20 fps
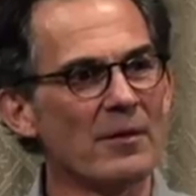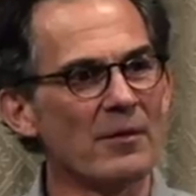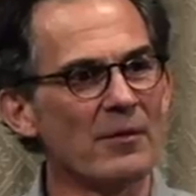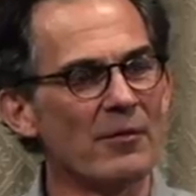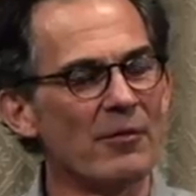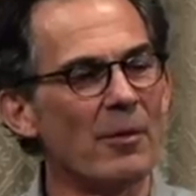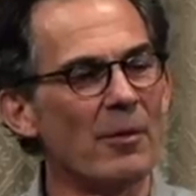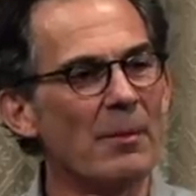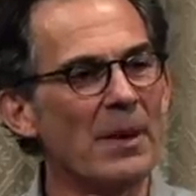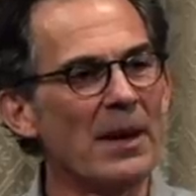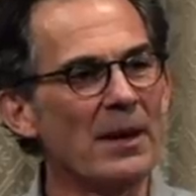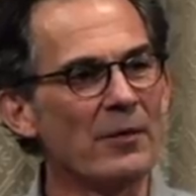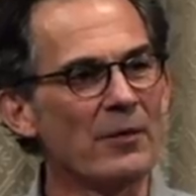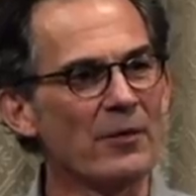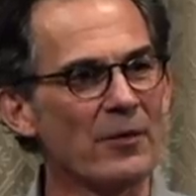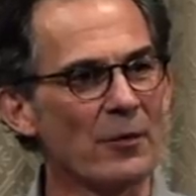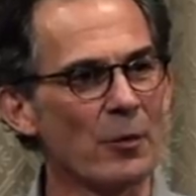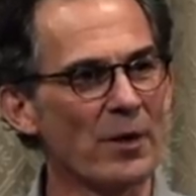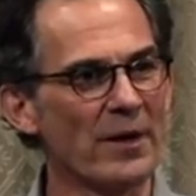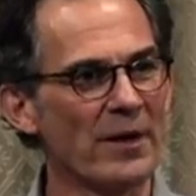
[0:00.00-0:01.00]

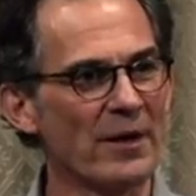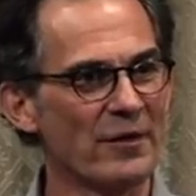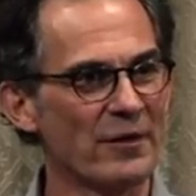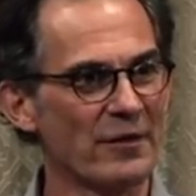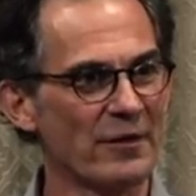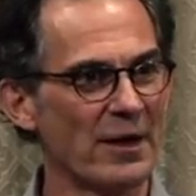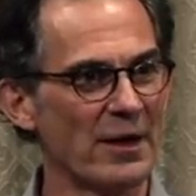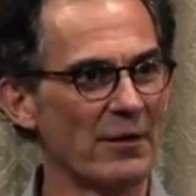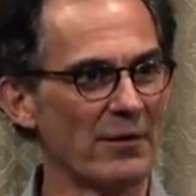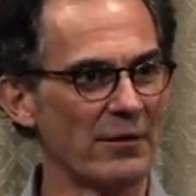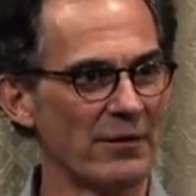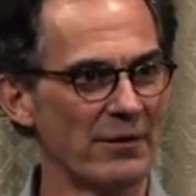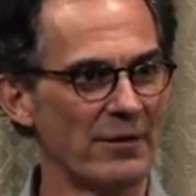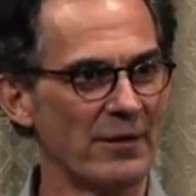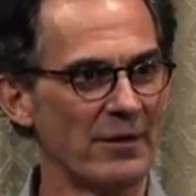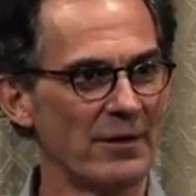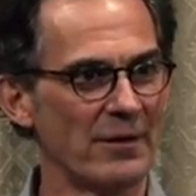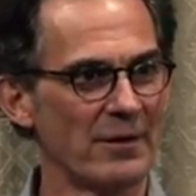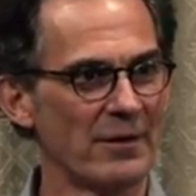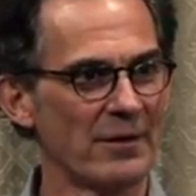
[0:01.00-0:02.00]
remains with itself,
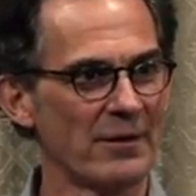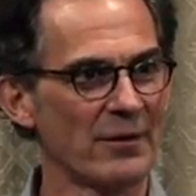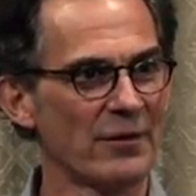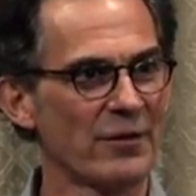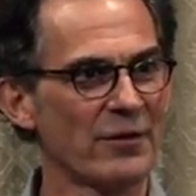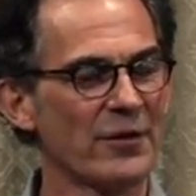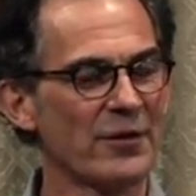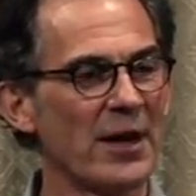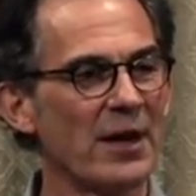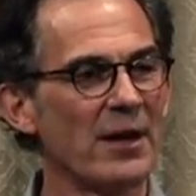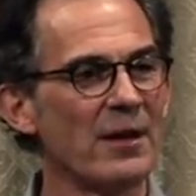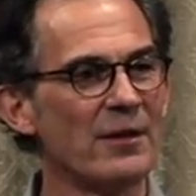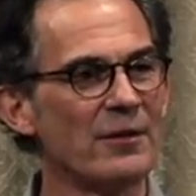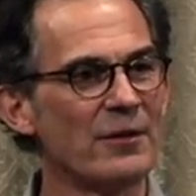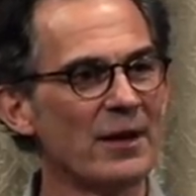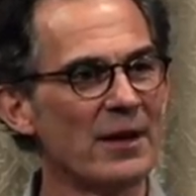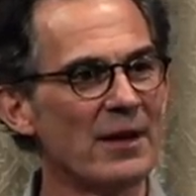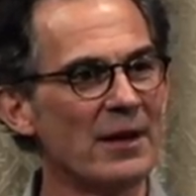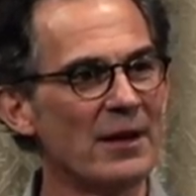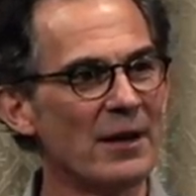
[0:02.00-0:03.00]

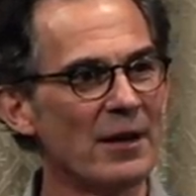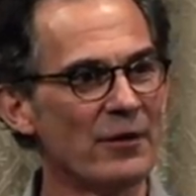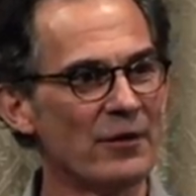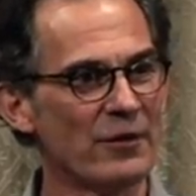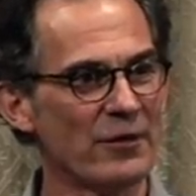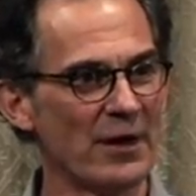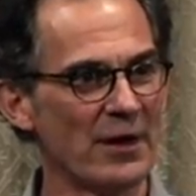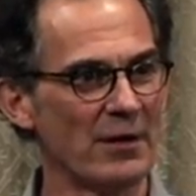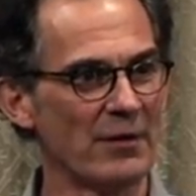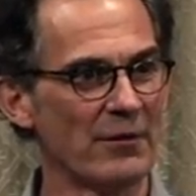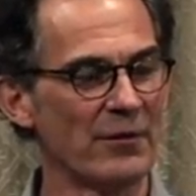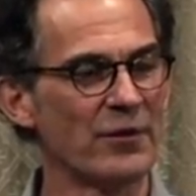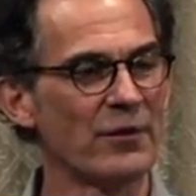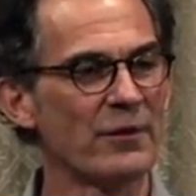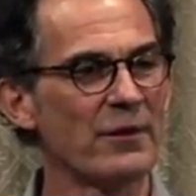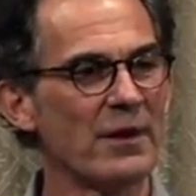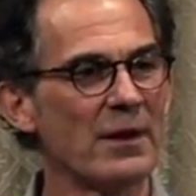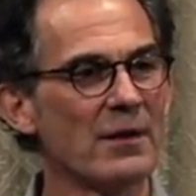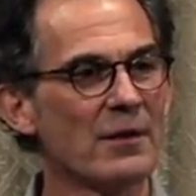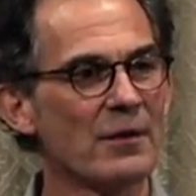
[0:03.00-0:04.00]
stays in itself,
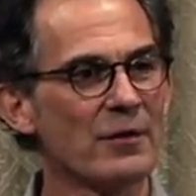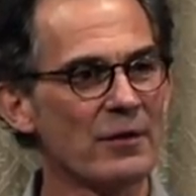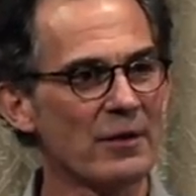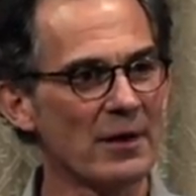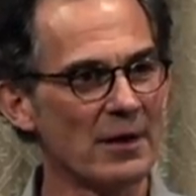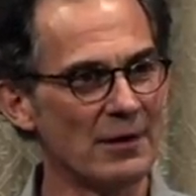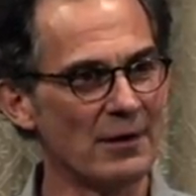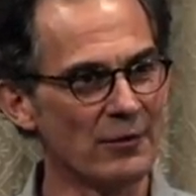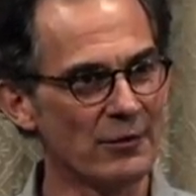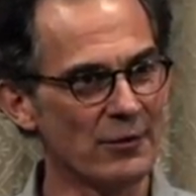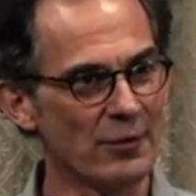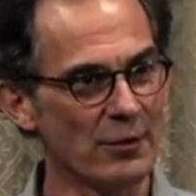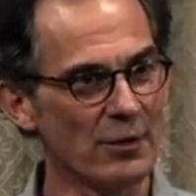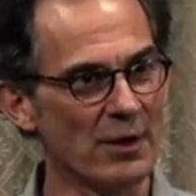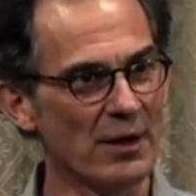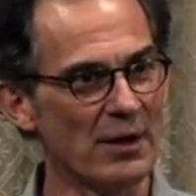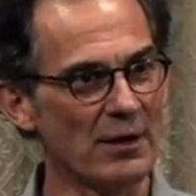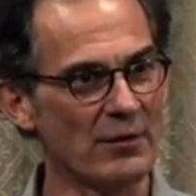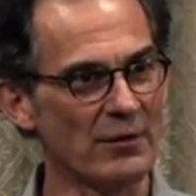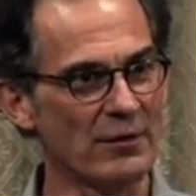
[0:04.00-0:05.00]
sinks into
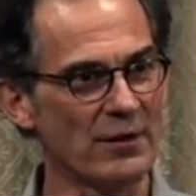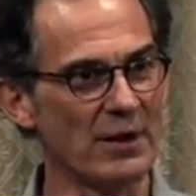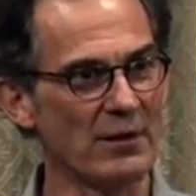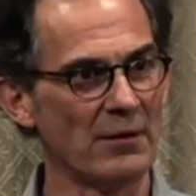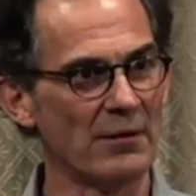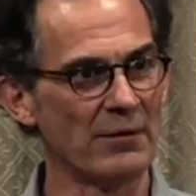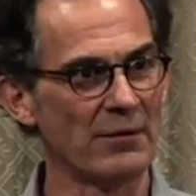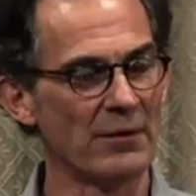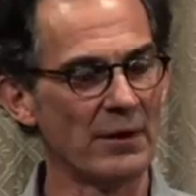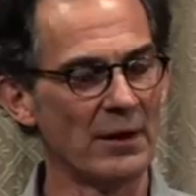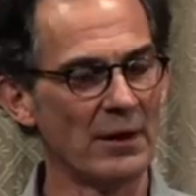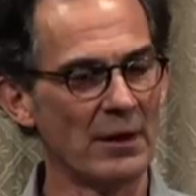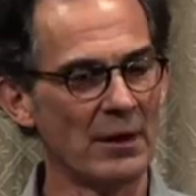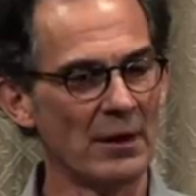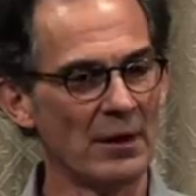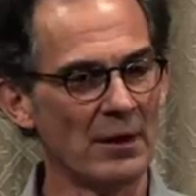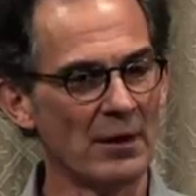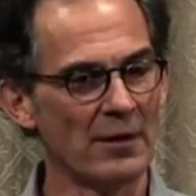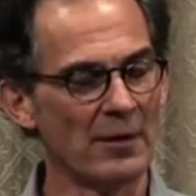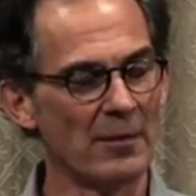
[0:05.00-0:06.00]
itself,
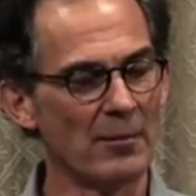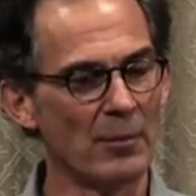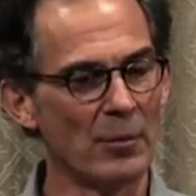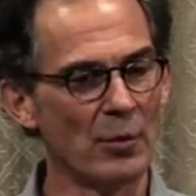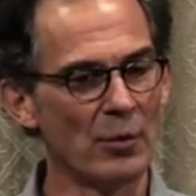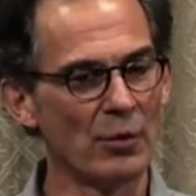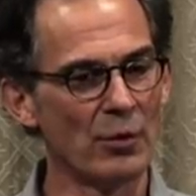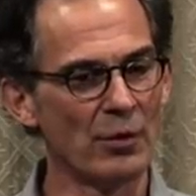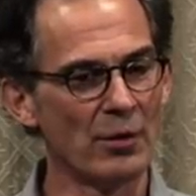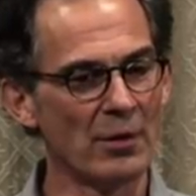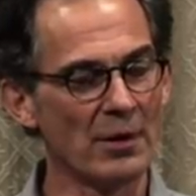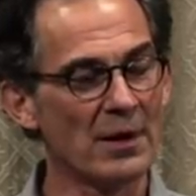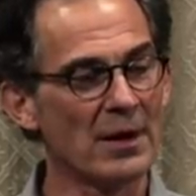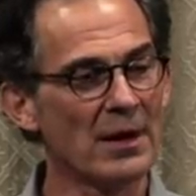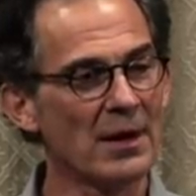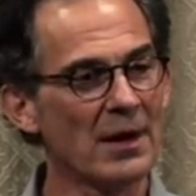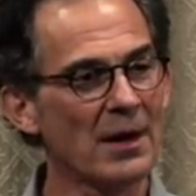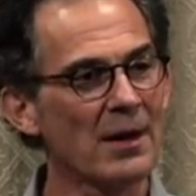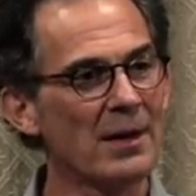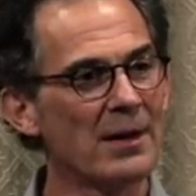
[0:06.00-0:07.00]
the more
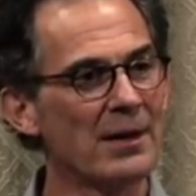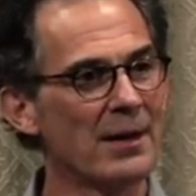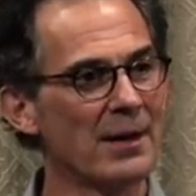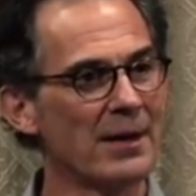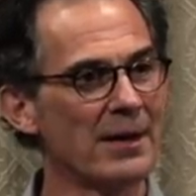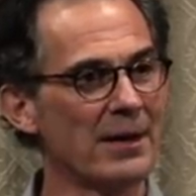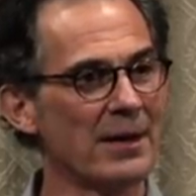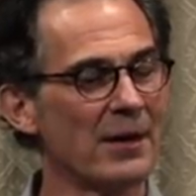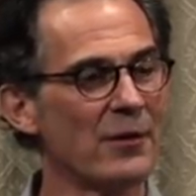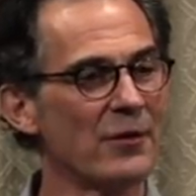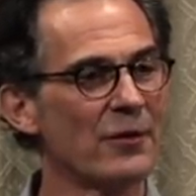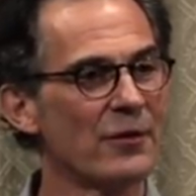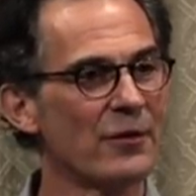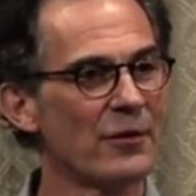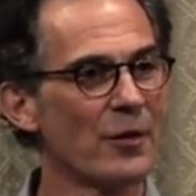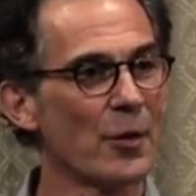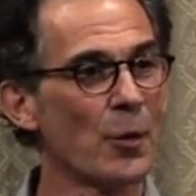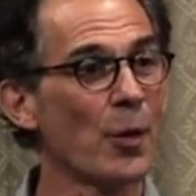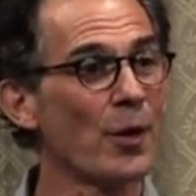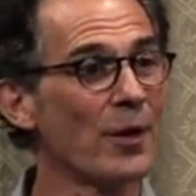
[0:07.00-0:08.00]
clearly
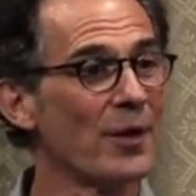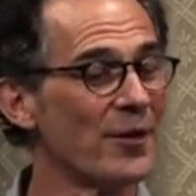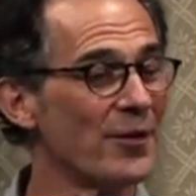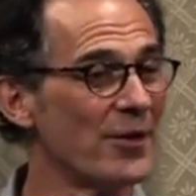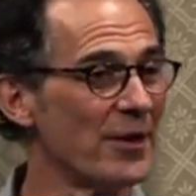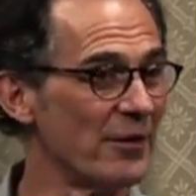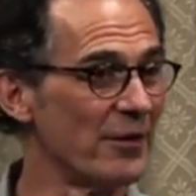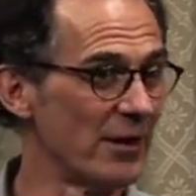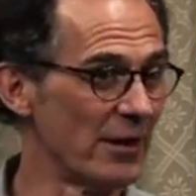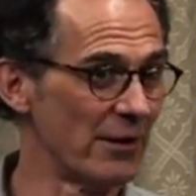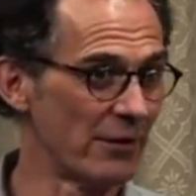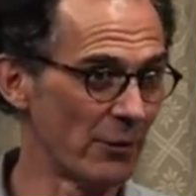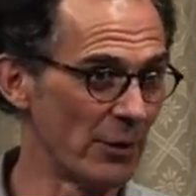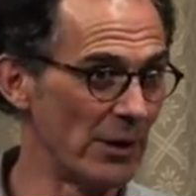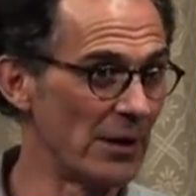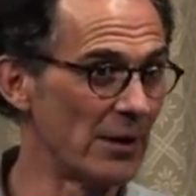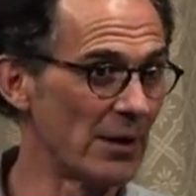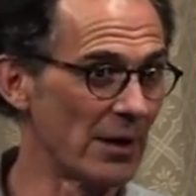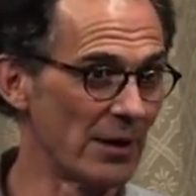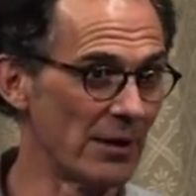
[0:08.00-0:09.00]
its qualities, if
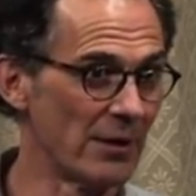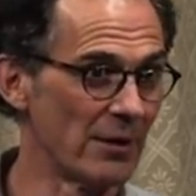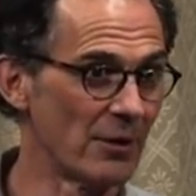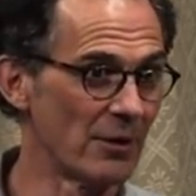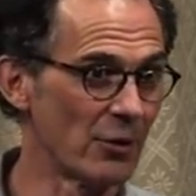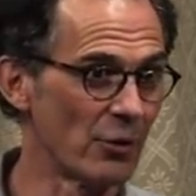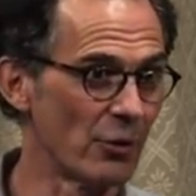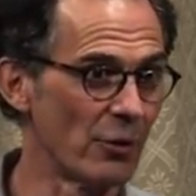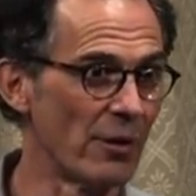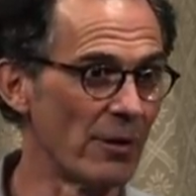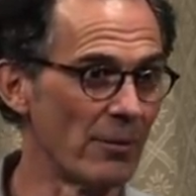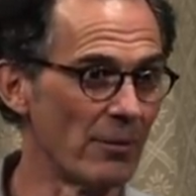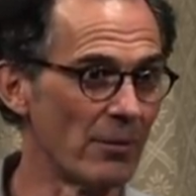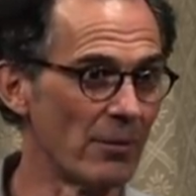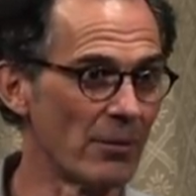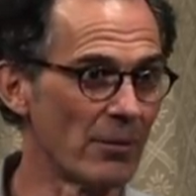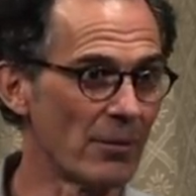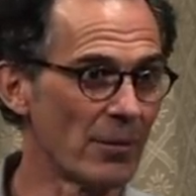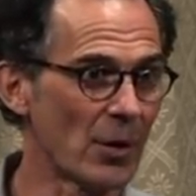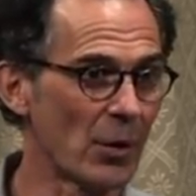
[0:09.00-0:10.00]
we can call them
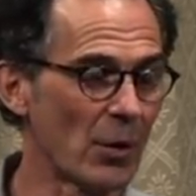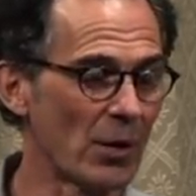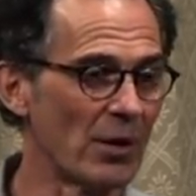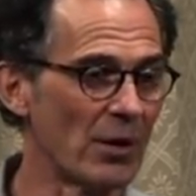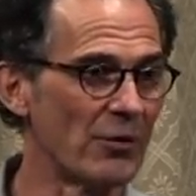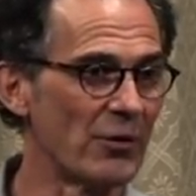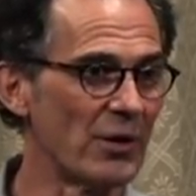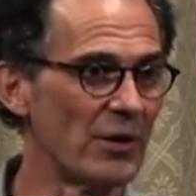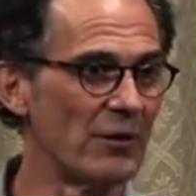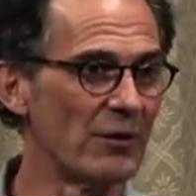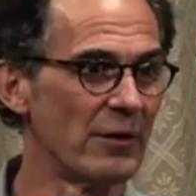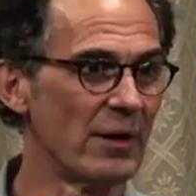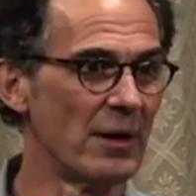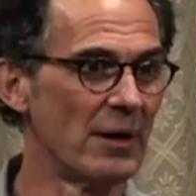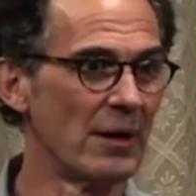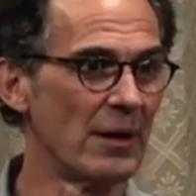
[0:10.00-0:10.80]
qualities,